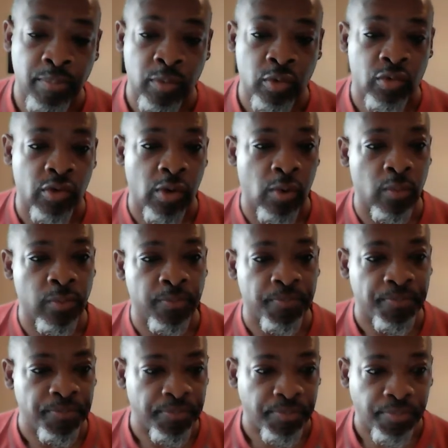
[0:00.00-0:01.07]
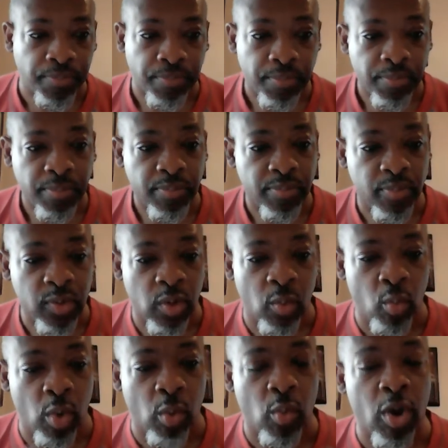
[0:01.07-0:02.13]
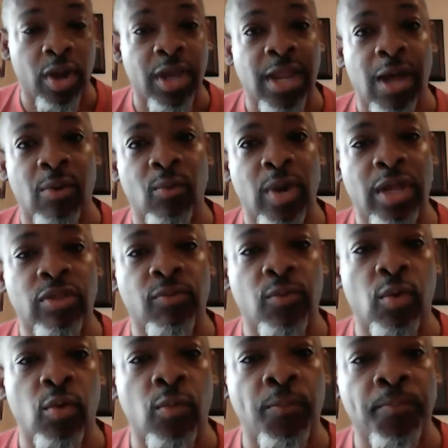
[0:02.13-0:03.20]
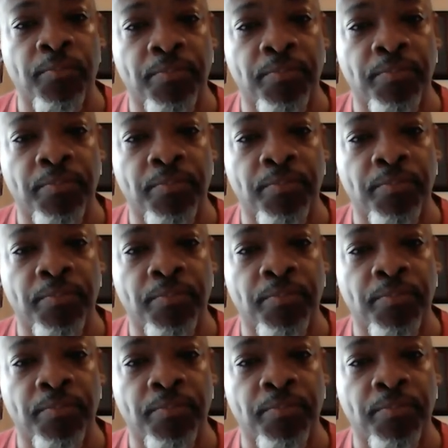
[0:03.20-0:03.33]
So we're working our way through,